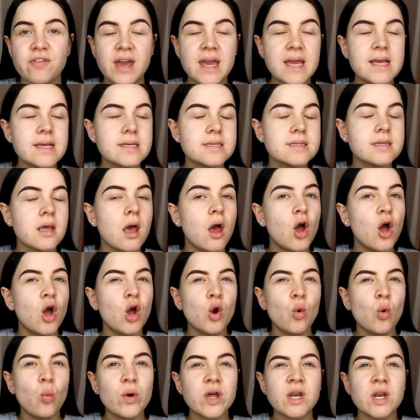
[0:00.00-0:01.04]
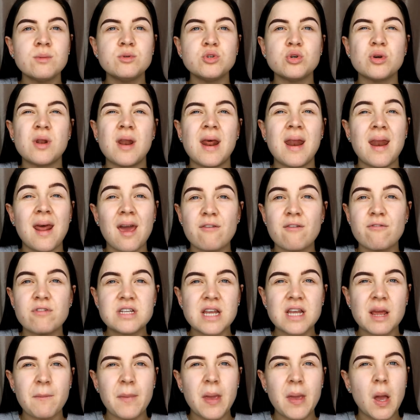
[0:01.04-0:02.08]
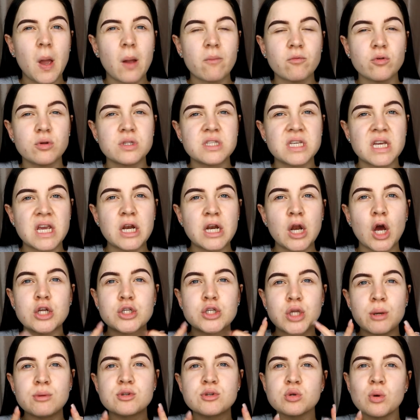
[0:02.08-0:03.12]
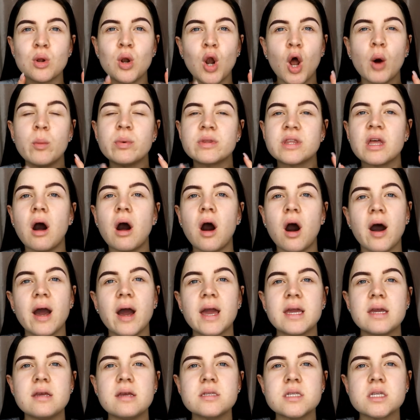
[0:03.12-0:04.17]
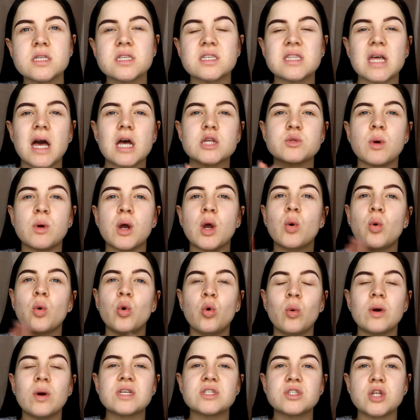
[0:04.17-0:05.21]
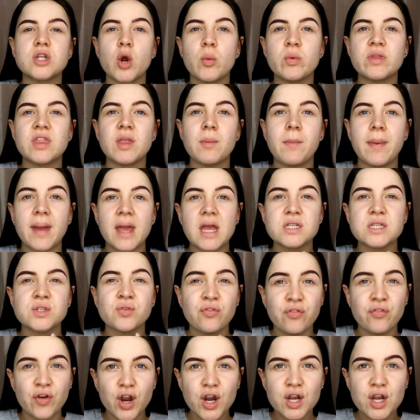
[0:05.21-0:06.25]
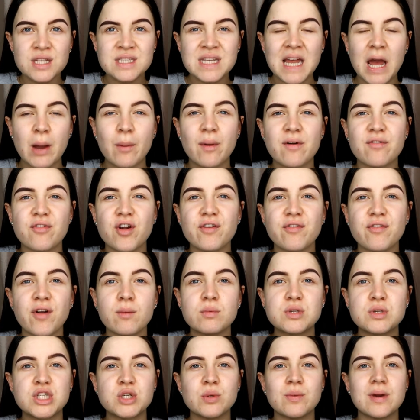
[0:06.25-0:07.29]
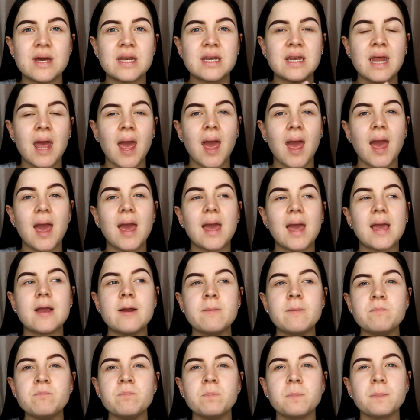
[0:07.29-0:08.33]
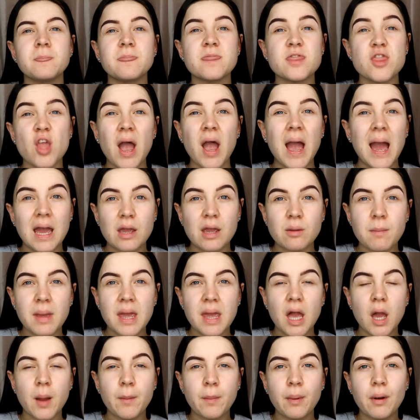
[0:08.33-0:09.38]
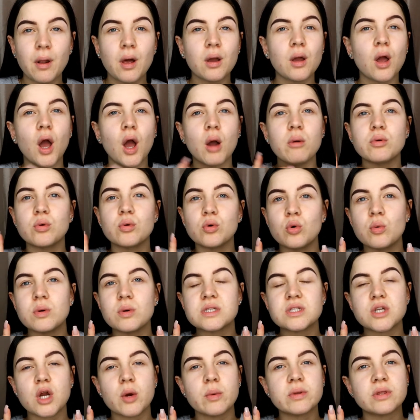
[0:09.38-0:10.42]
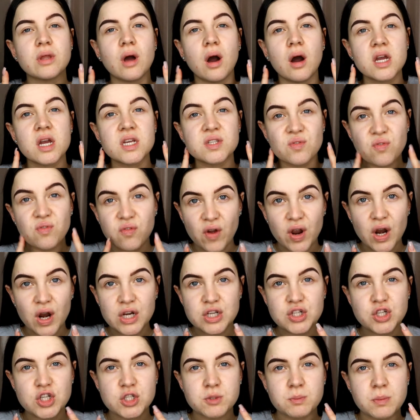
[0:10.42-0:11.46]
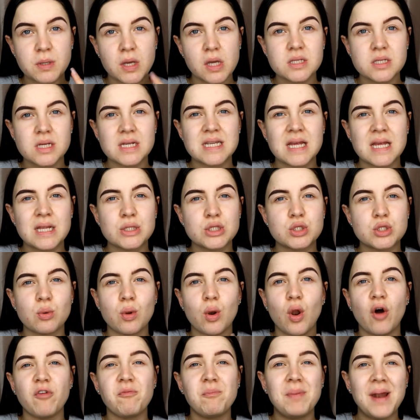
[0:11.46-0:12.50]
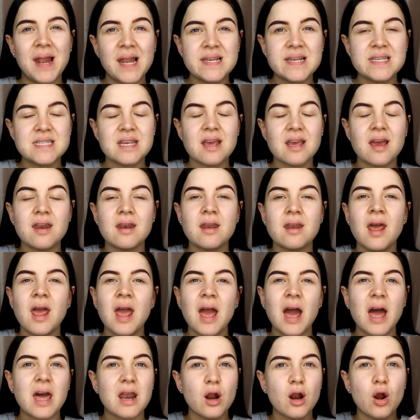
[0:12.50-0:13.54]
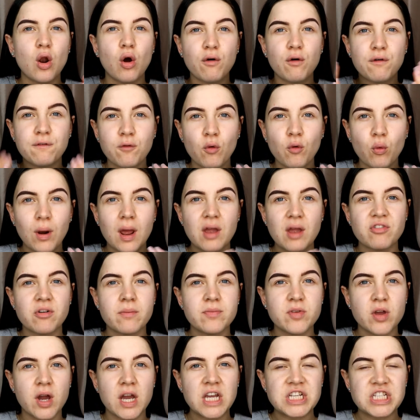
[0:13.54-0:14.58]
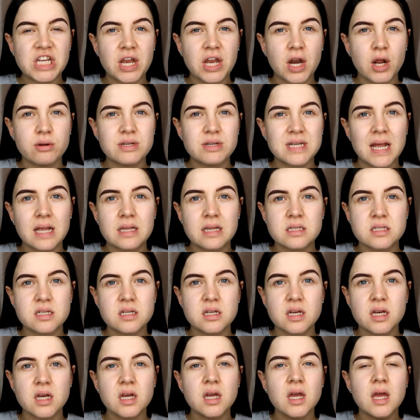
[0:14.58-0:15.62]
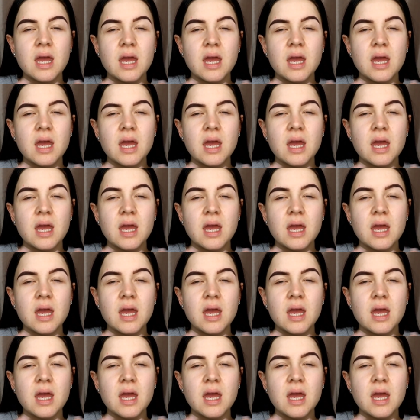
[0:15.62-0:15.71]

face. When I'm doing an everyday makeup routine, I don't do a lot with the eyes, so that's why I always start with the base first. However, if I was doing a night out makeup look, I would always start with the eyes first, just because I tend to do a lot of blending and a lot of full light from the eyeshadow tends to